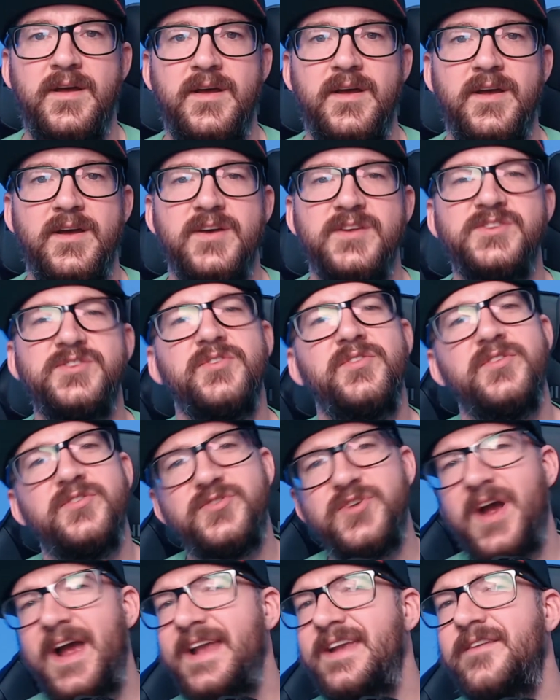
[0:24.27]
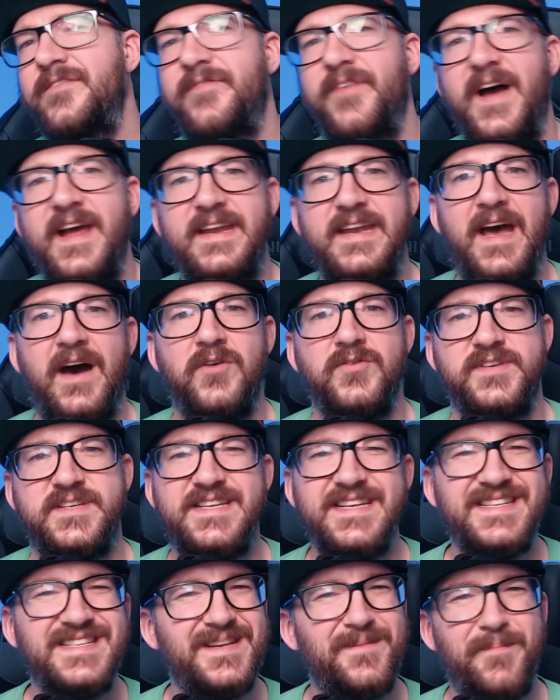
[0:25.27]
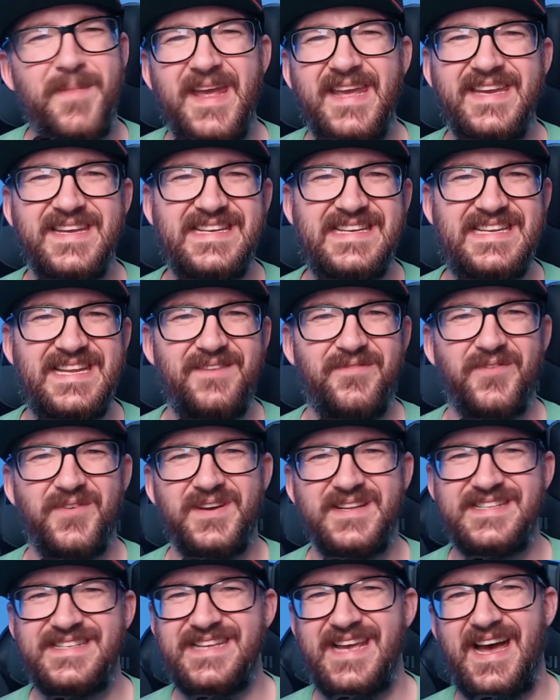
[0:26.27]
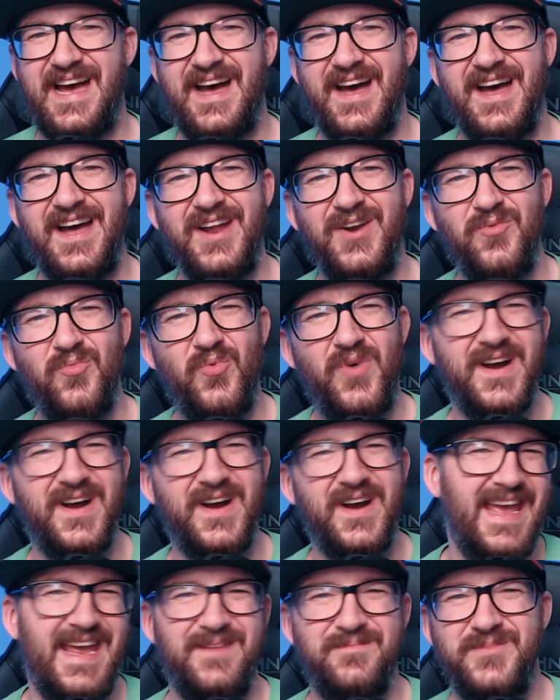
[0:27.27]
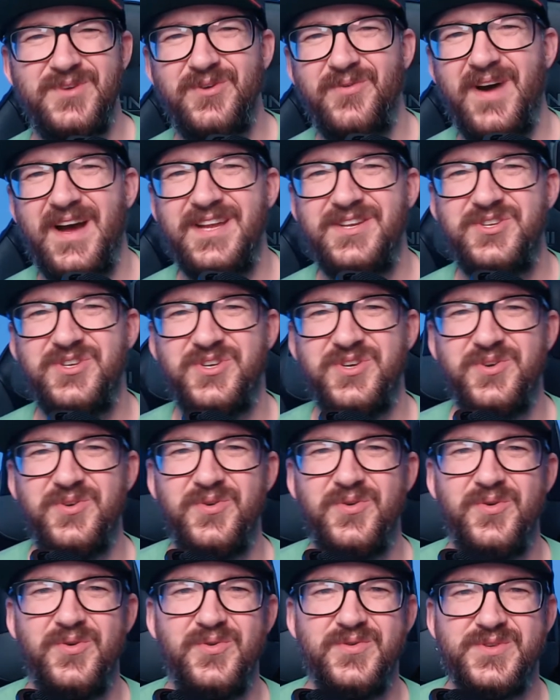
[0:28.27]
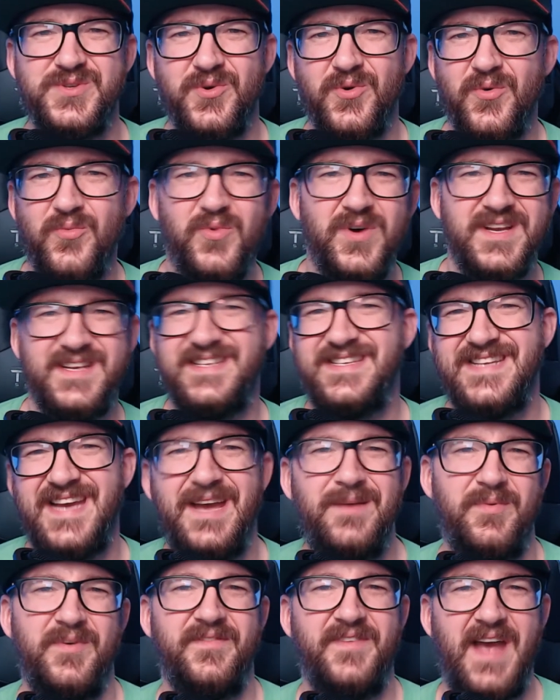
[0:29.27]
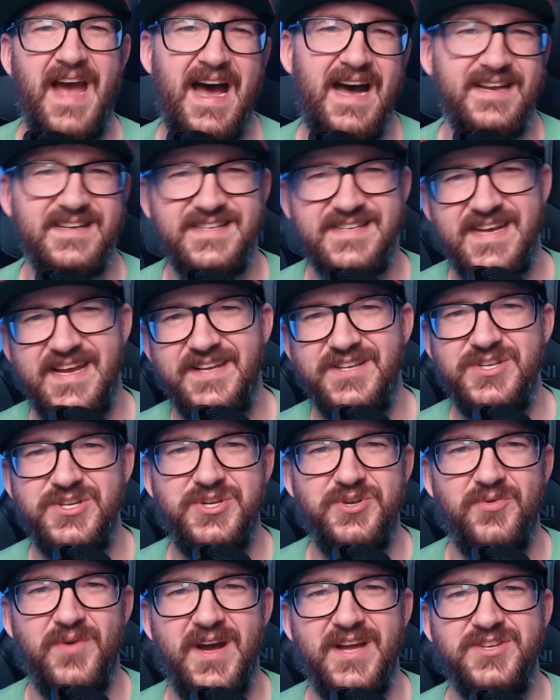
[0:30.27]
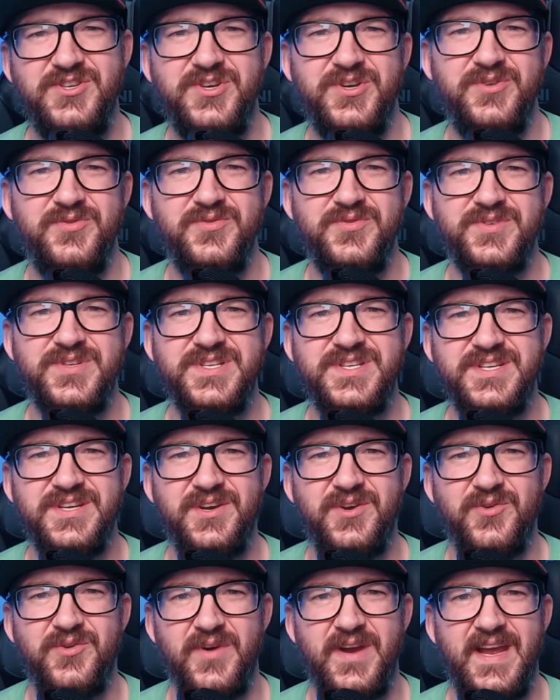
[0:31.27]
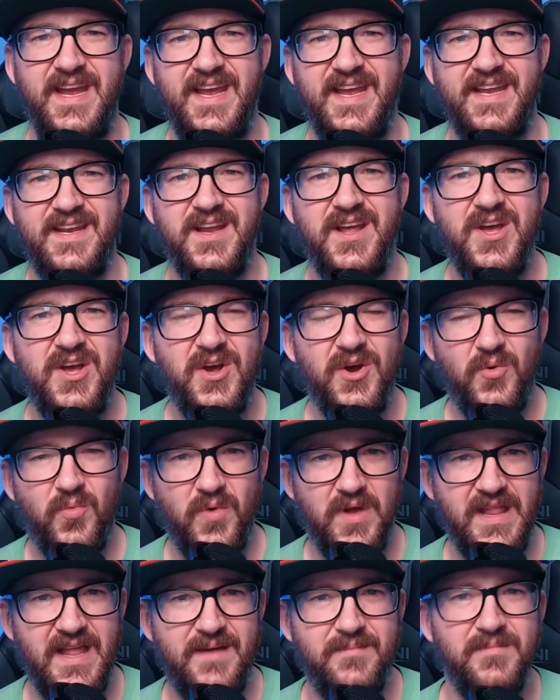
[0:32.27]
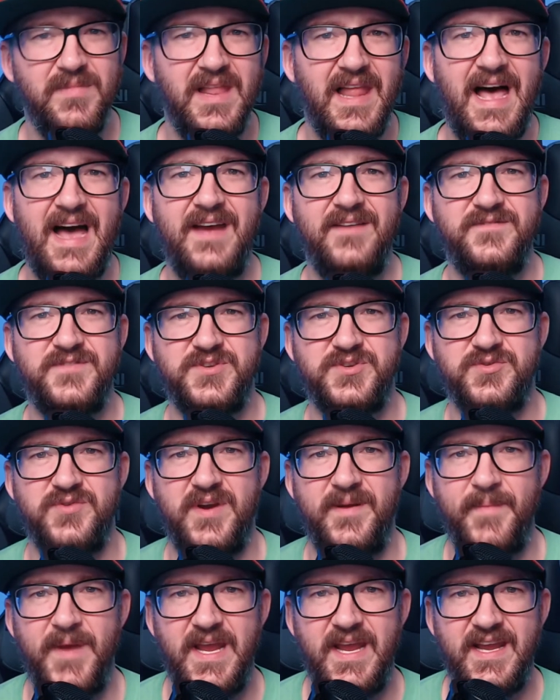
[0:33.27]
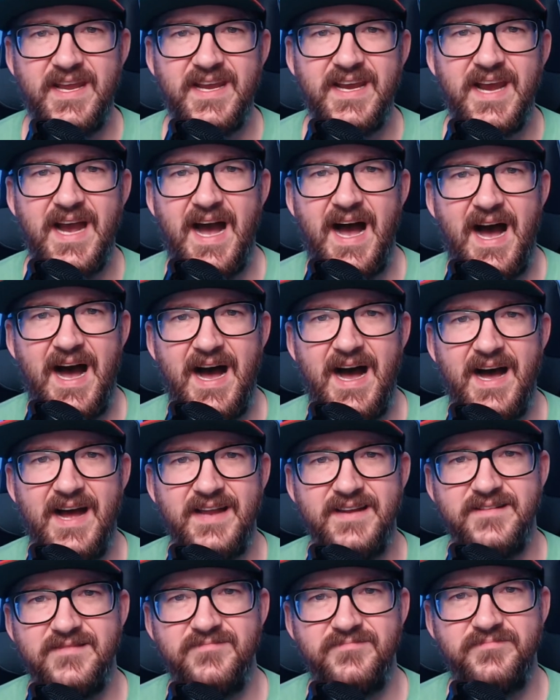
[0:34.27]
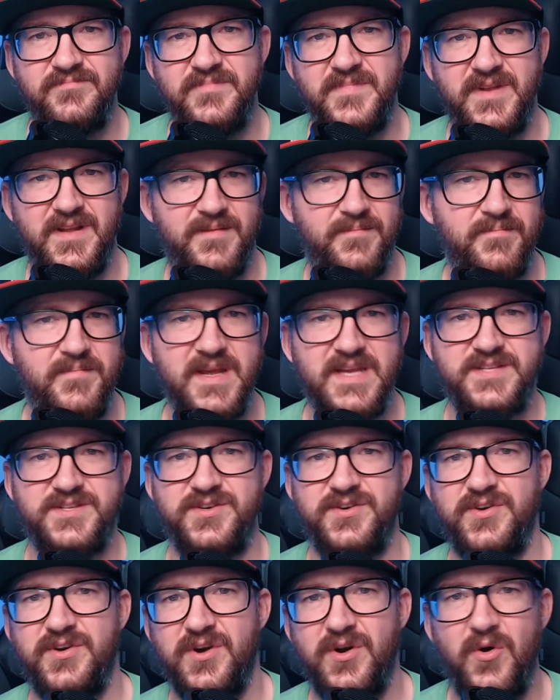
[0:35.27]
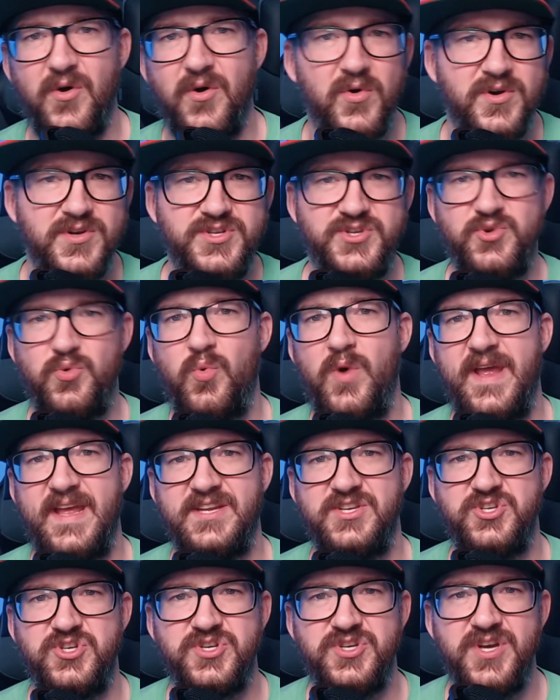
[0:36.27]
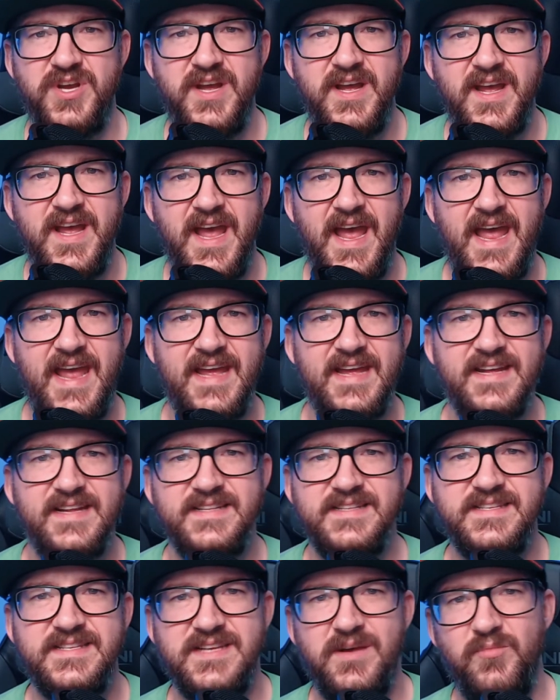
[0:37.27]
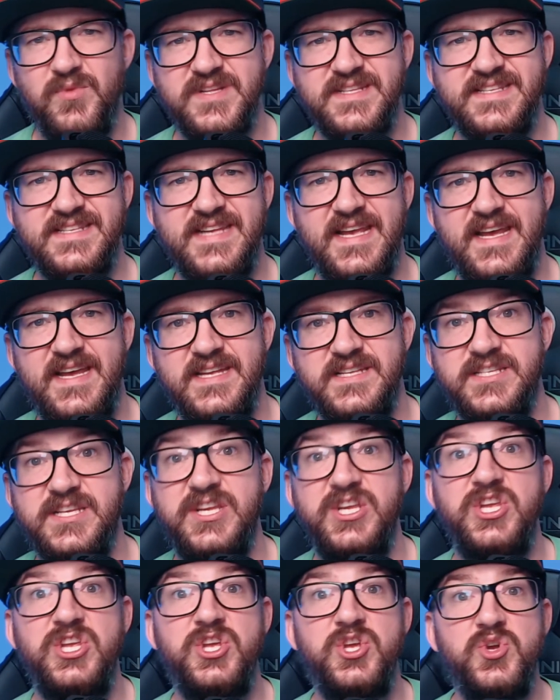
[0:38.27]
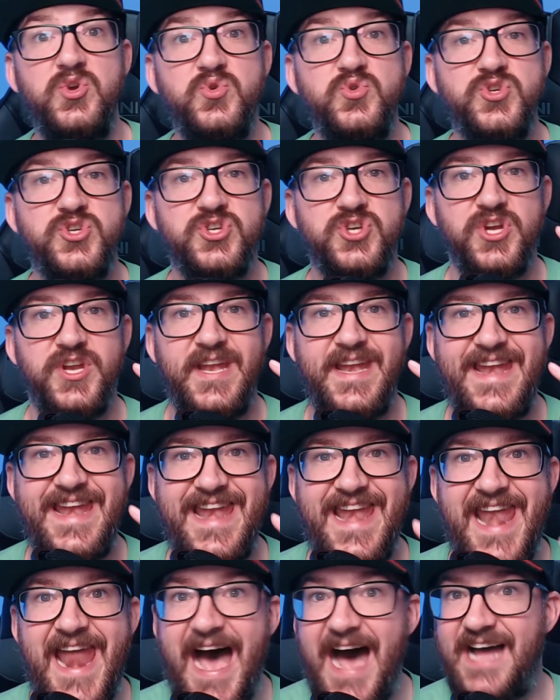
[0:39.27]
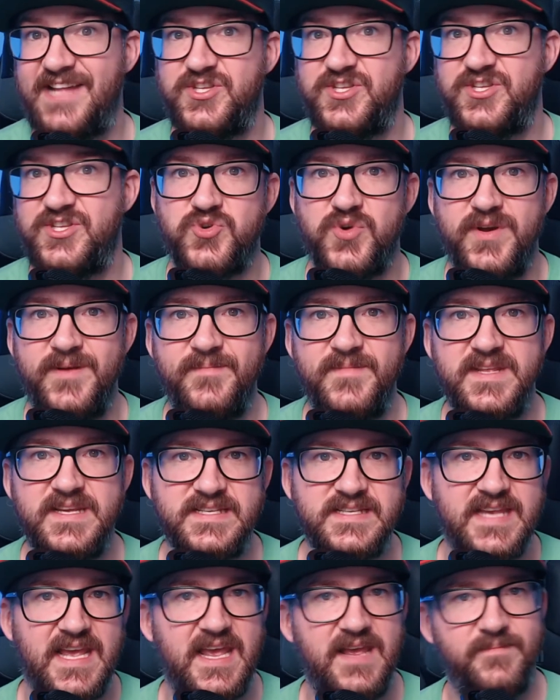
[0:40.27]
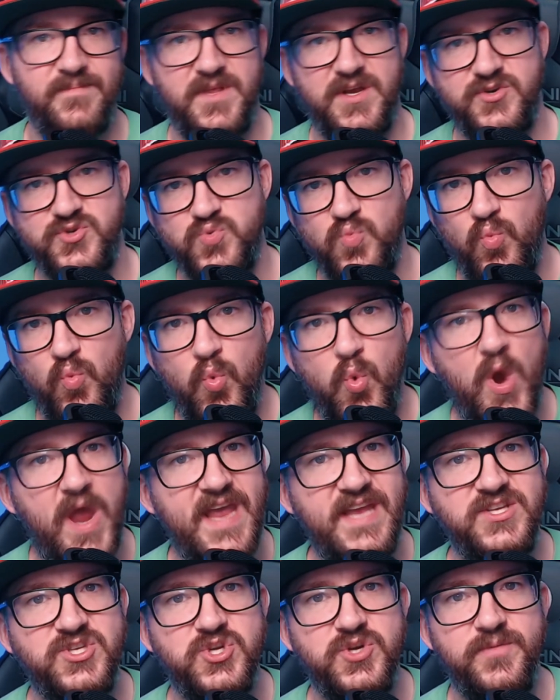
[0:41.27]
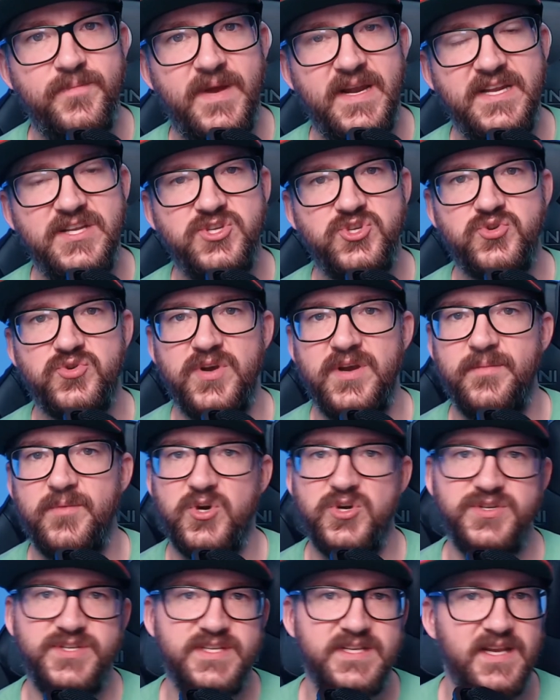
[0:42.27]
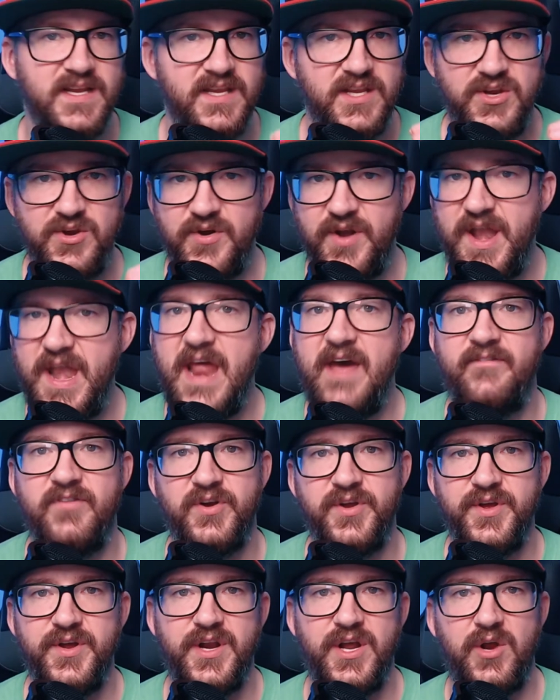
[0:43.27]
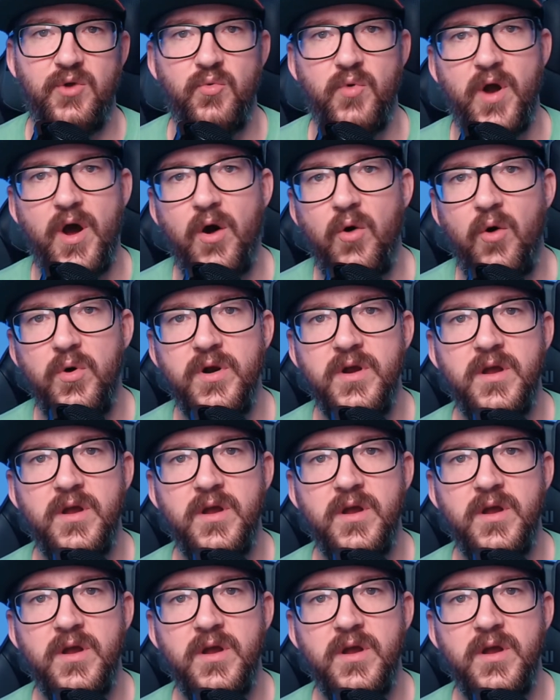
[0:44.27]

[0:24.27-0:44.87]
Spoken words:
So you're trying to find out, does it make a difference on what game do I choose or what type of content do I choose to create while I'm live streaming on Mixer or Twitch? And someone says, you should not stream this game, there's way too many streamers, you're never gonna grow.